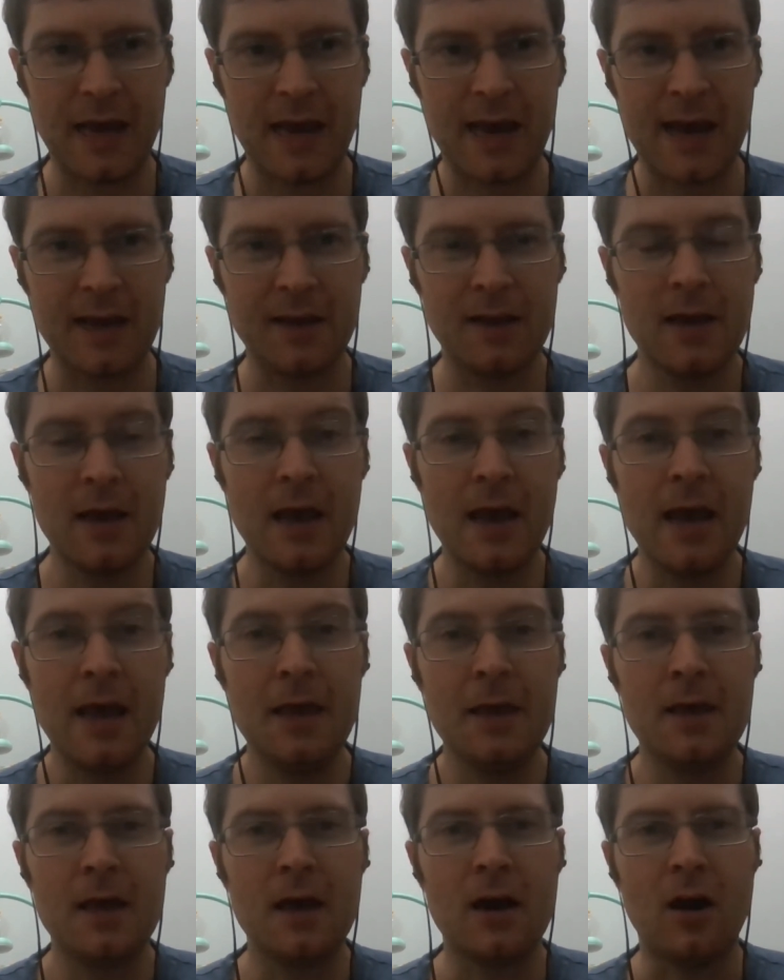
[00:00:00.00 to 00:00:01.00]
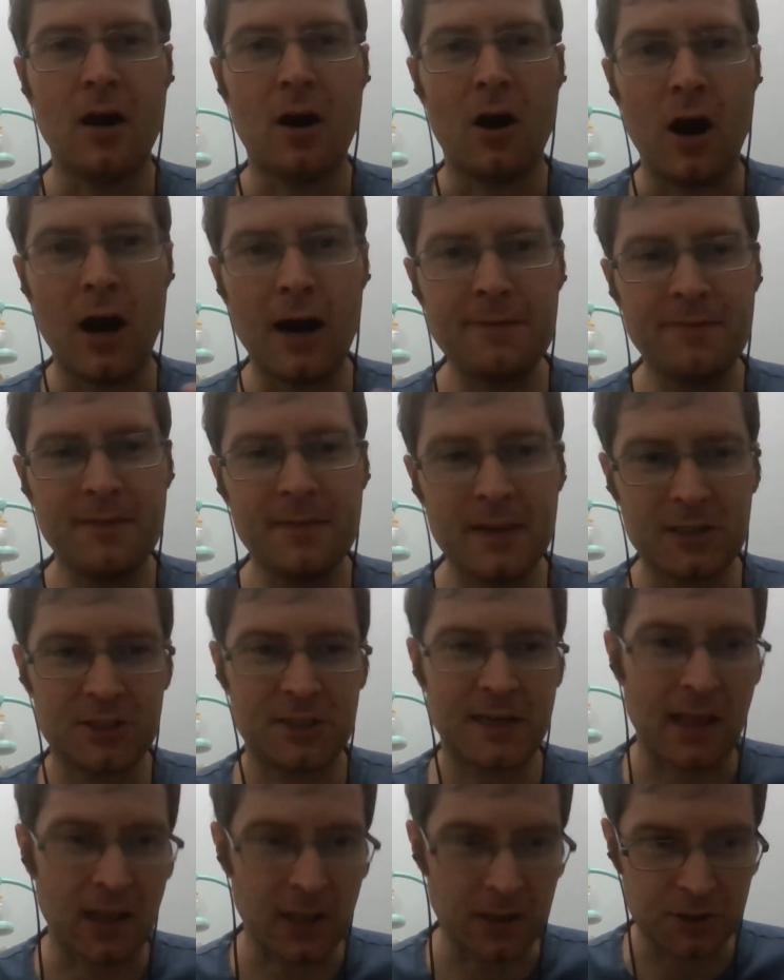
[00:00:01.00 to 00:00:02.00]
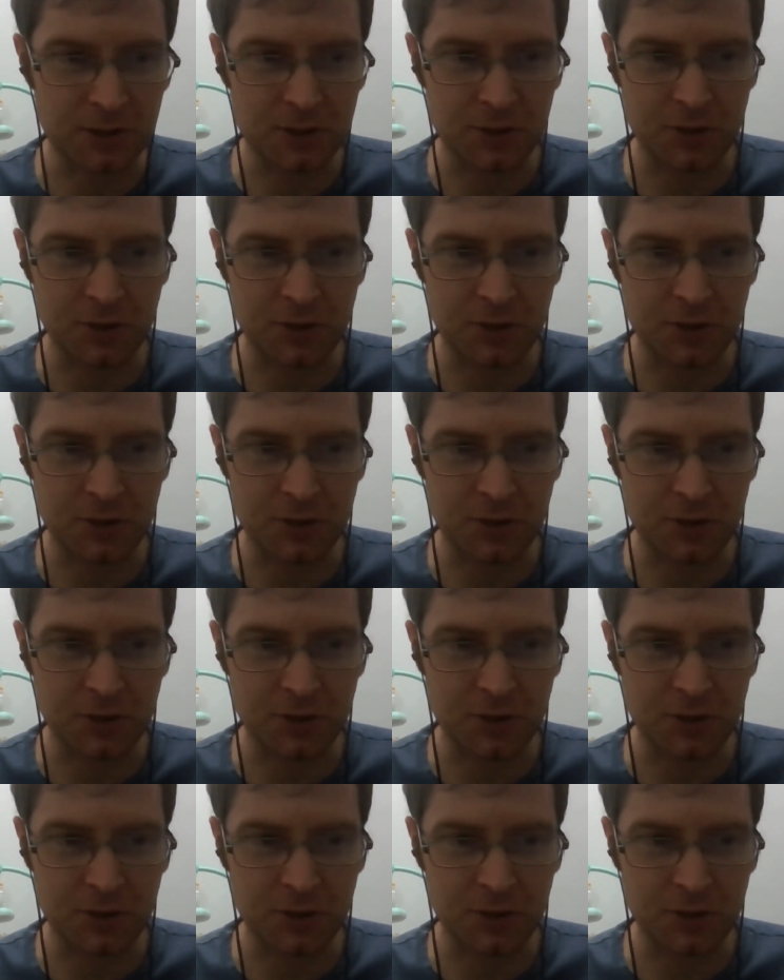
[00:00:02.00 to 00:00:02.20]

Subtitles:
And often the challenge